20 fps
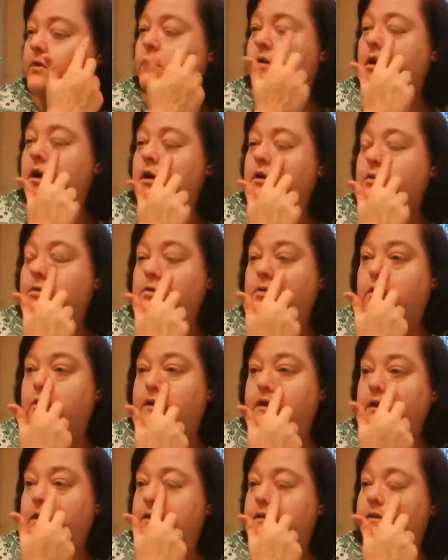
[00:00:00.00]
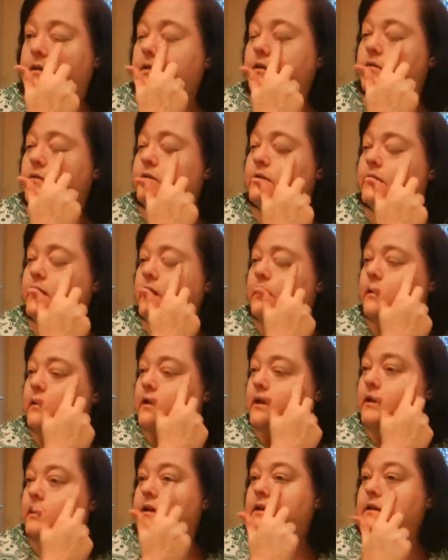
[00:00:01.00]
Concord, North
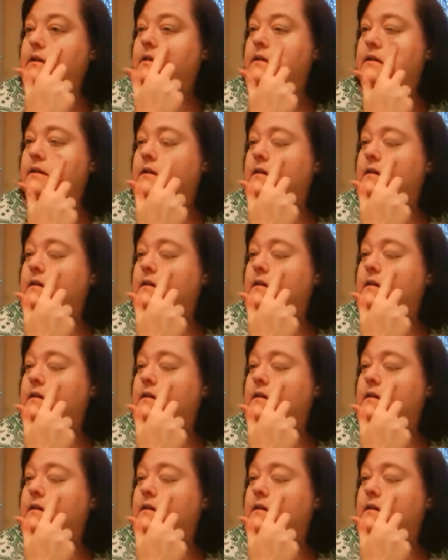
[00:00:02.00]
Carolina.